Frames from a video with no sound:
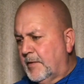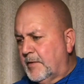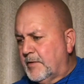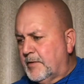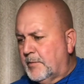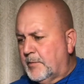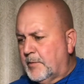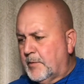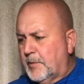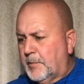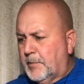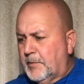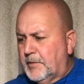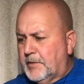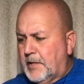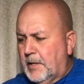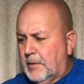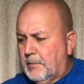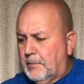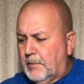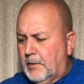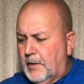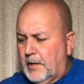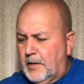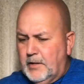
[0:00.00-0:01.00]
So we'll put that
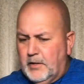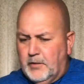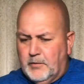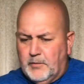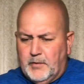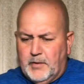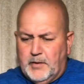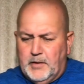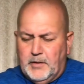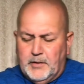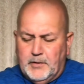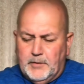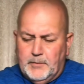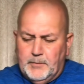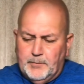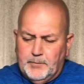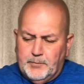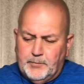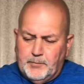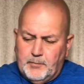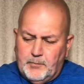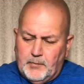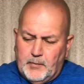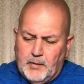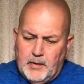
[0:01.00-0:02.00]
body over here.
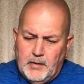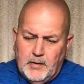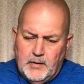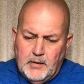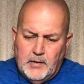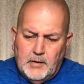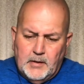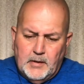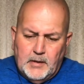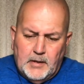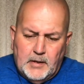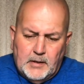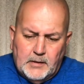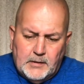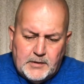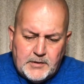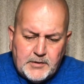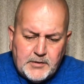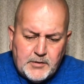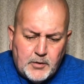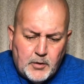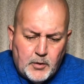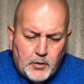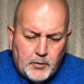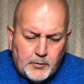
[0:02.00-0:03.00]
Let's
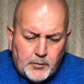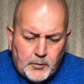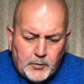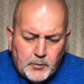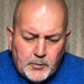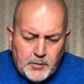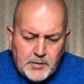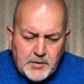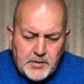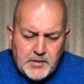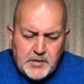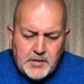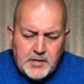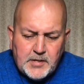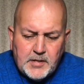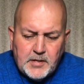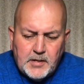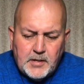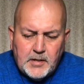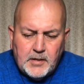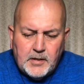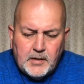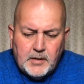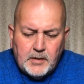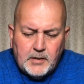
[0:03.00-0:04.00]
go over what's
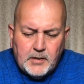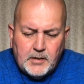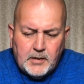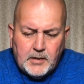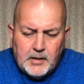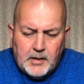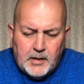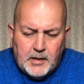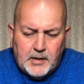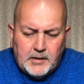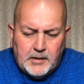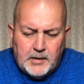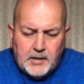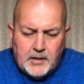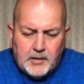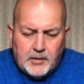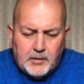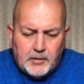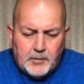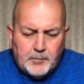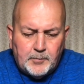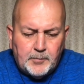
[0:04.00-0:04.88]
in here.